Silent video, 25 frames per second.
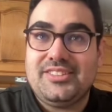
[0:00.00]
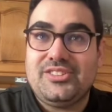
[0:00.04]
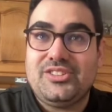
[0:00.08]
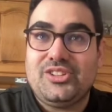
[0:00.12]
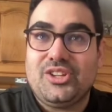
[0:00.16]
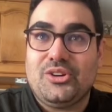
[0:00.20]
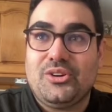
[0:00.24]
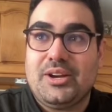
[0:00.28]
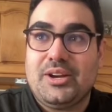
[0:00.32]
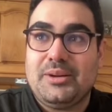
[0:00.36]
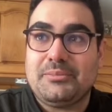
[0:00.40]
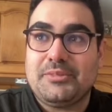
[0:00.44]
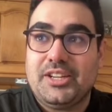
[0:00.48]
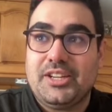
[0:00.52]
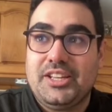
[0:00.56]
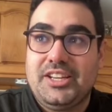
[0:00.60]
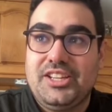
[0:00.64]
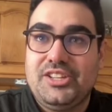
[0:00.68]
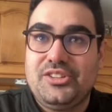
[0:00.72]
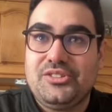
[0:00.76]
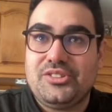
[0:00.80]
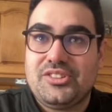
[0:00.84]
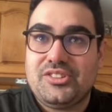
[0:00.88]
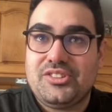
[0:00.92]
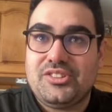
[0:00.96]
So I'm gonna
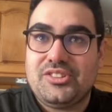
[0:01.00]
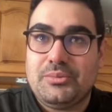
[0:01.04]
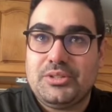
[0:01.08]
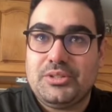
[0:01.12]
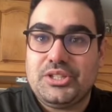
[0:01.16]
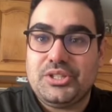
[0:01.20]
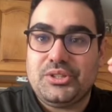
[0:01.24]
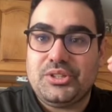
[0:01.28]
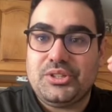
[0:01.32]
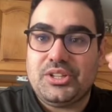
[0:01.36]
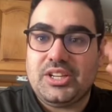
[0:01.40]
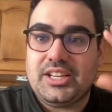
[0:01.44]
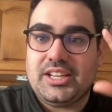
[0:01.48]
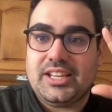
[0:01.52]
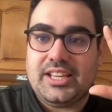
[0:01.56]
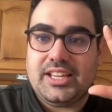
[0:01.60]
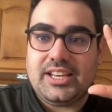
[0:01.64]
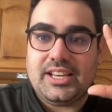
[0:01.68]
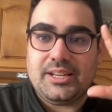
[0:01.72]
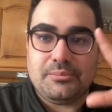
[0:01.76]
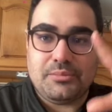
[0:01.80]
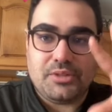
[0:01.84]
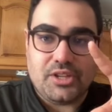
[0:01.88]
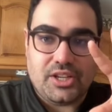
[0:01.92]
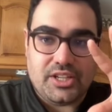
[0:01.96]
use this opportunity and
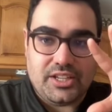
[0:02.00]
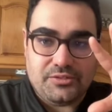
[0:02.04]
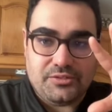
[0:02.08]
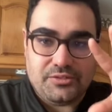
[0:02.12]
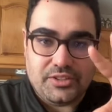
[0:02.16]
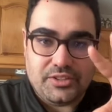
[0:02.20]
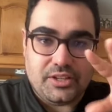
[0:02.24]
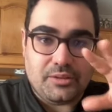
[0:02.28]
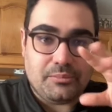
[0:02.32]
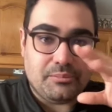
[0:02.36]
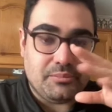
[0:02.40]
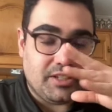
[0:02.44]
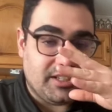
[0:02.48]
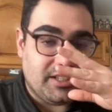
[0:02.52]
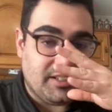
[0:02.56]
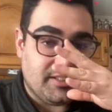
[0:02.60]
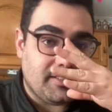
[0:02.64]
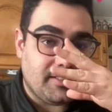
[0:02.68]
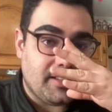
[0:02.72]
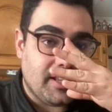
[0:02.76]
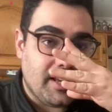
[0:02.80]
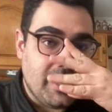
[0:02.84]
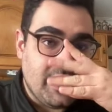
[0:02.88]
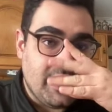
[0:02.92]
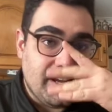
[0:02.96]
I'm gonna film this.